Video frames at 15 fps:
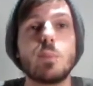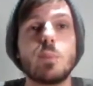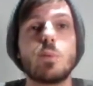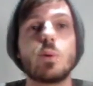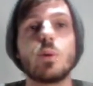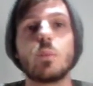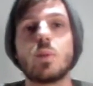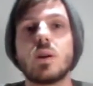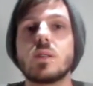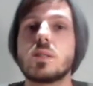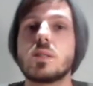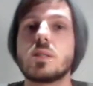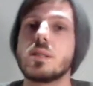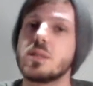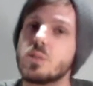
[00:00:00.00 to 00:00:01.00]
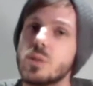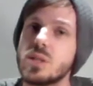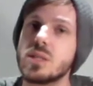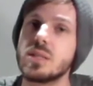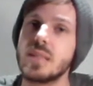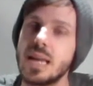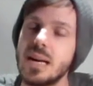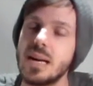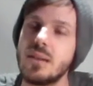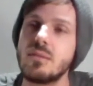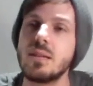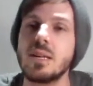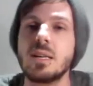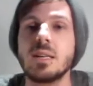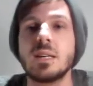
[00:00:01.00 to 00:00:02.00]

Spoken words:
People who are purchasing Switches now,